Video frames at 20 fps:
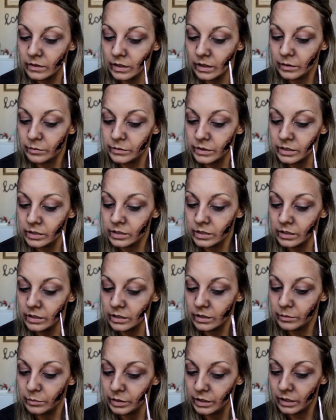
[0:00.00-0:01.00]
I'm just
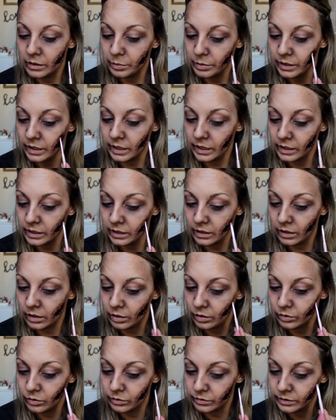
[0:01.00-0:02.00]
gonna be applying it
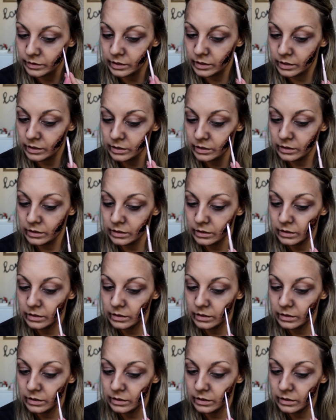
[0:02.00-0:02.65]
all over it,